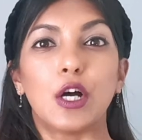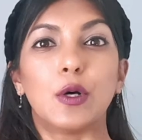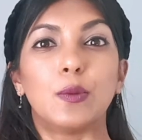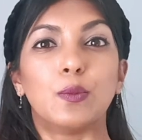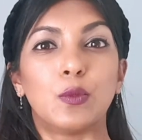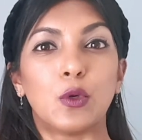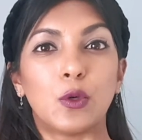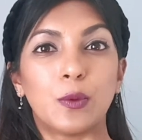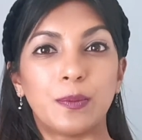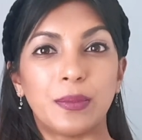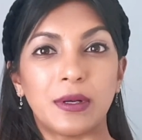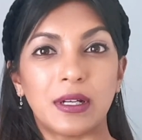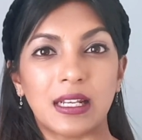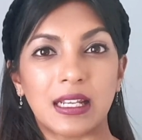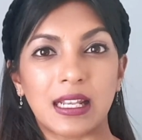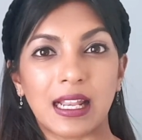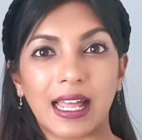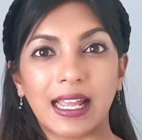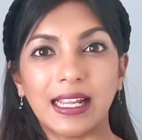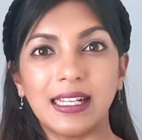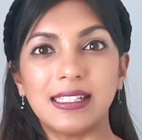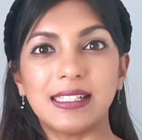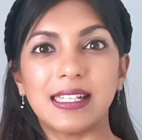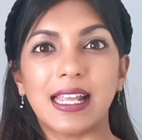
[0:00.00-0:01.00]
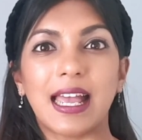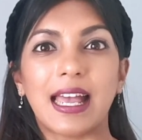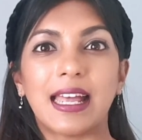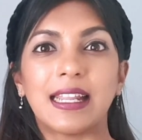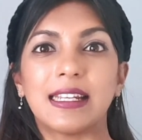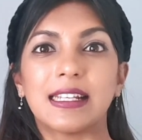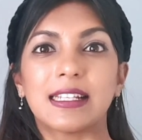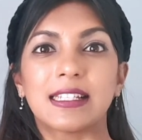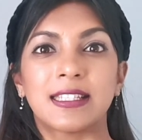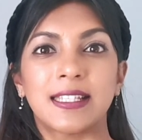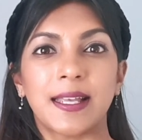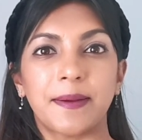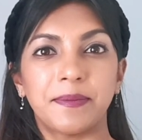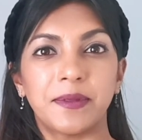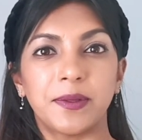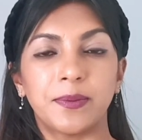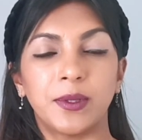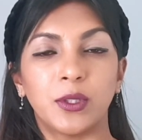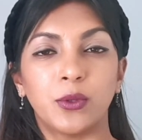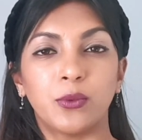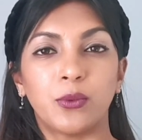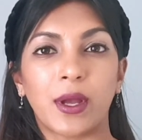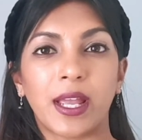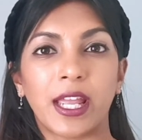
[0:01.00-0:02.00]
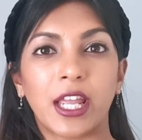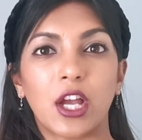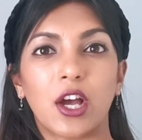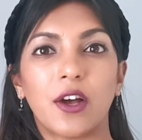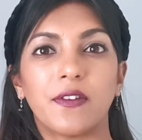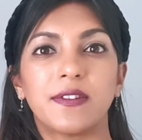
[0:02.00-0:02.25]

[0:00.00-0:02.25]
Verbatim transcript: A more polite and acceptable way